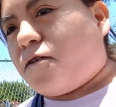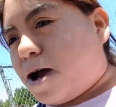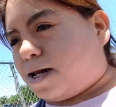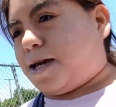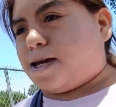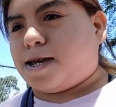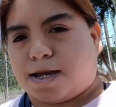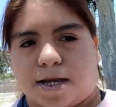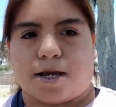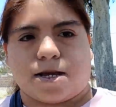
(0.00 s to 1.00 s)
Friday.
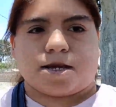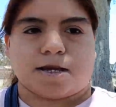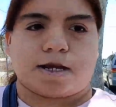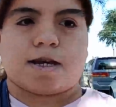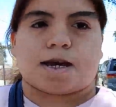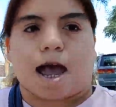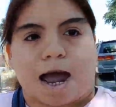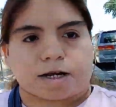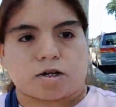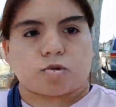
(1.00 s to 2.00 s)

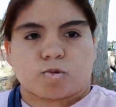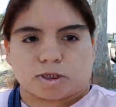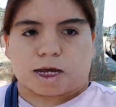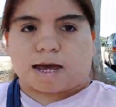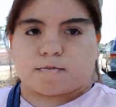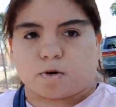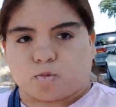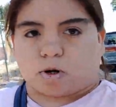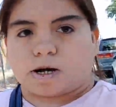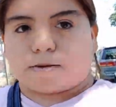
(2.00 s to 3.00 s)
I don't know what time or
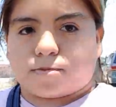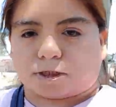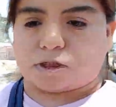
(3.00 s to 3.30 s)
what, but